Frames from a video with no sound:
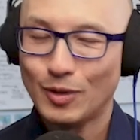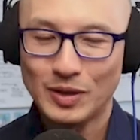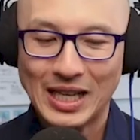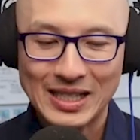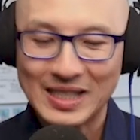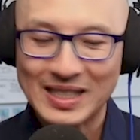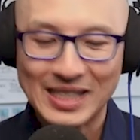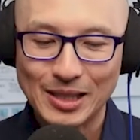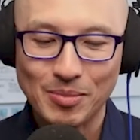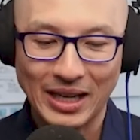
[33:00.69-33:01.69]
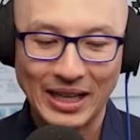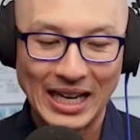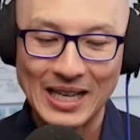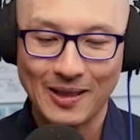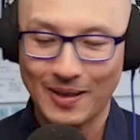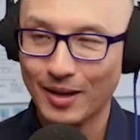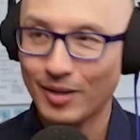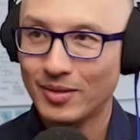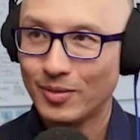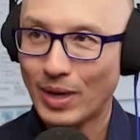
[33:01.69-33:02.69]
it doesn't seem like anything,
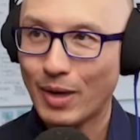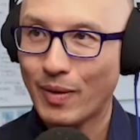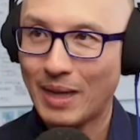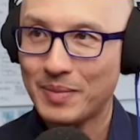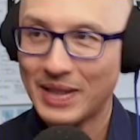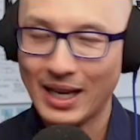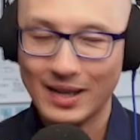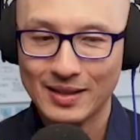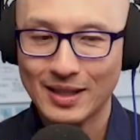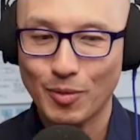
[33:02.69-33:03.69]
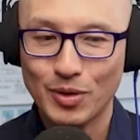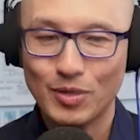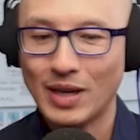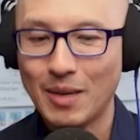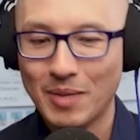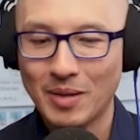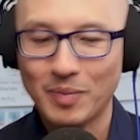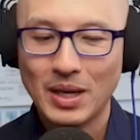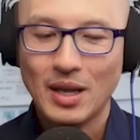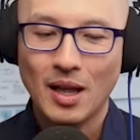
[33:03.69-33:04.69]
right? When I'm saying, it's like when you came up
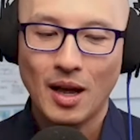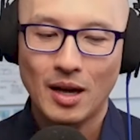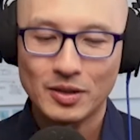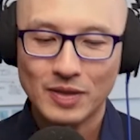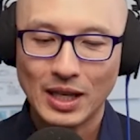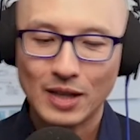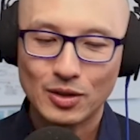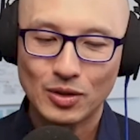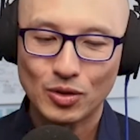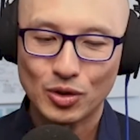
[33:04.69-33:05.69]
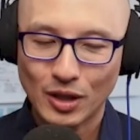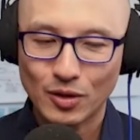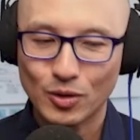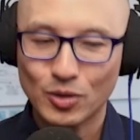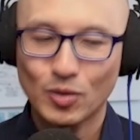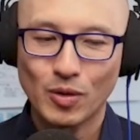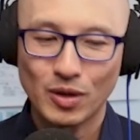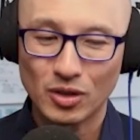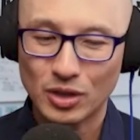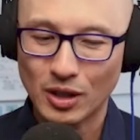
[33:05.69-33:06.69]
on stage and you shared your story,
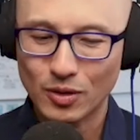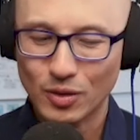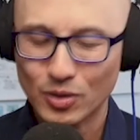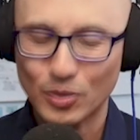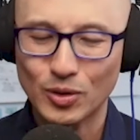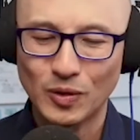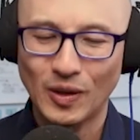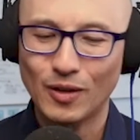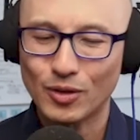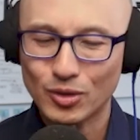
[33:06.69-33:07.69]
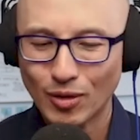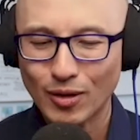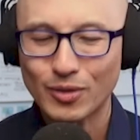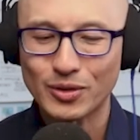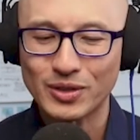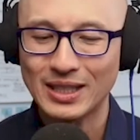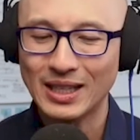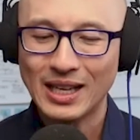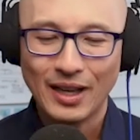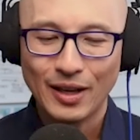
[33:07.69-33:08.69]
you shared your truth and your struggles, and
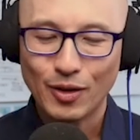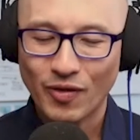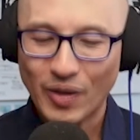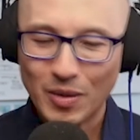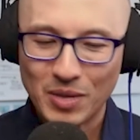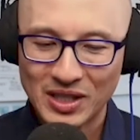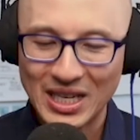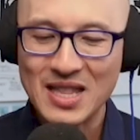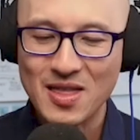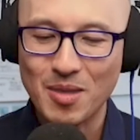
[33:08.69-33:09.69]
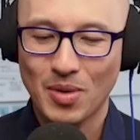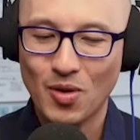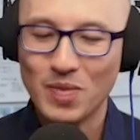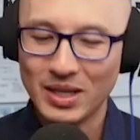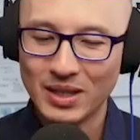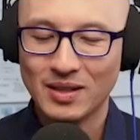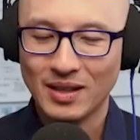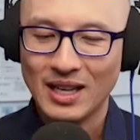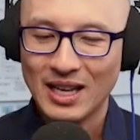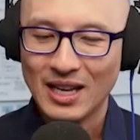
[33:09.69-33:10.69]
you're very much in the moment.
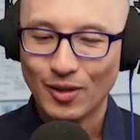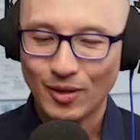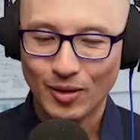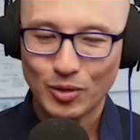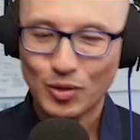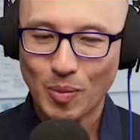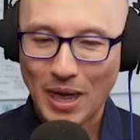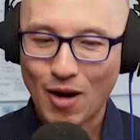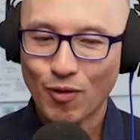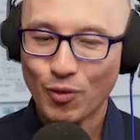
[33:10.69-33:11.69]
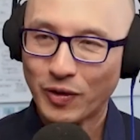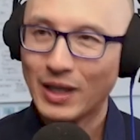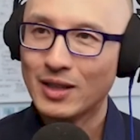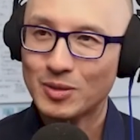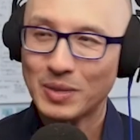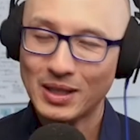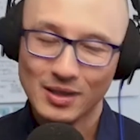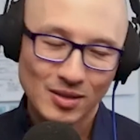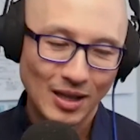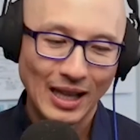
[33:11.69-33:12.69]
Those are powerful things, because
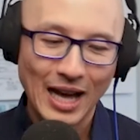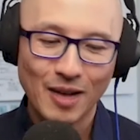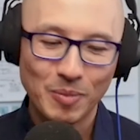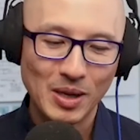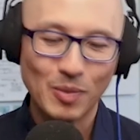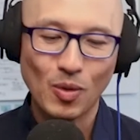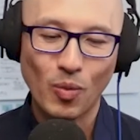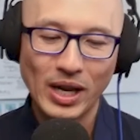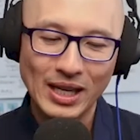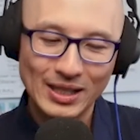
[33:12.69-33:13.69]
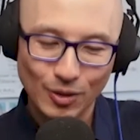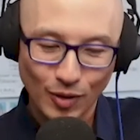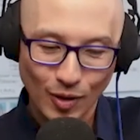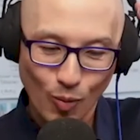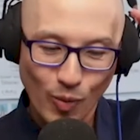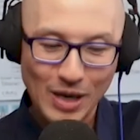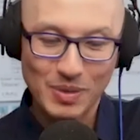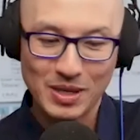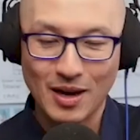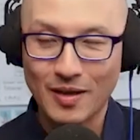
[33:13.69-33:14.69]
a lot of people wait until they're way
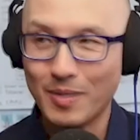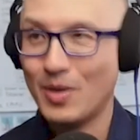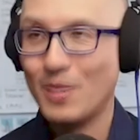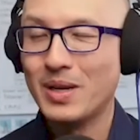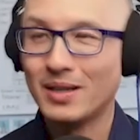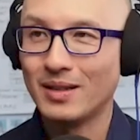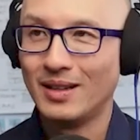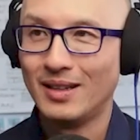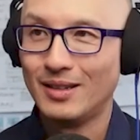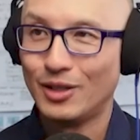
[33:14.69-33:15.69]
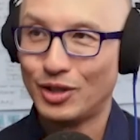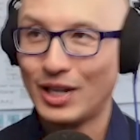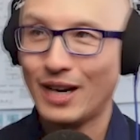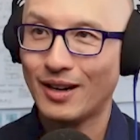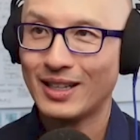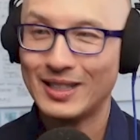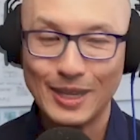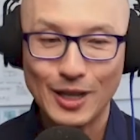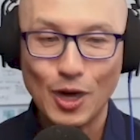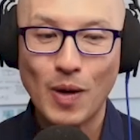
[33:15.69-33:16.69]
beyond the moment to share, because they
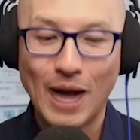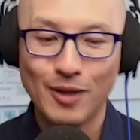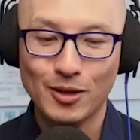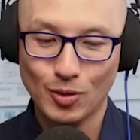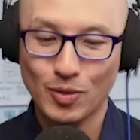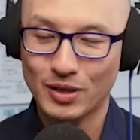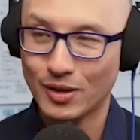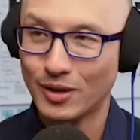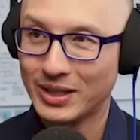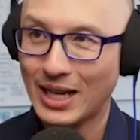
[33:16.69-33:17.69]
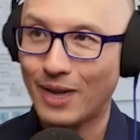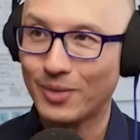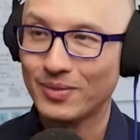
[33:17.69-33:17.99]
know how the story turns out.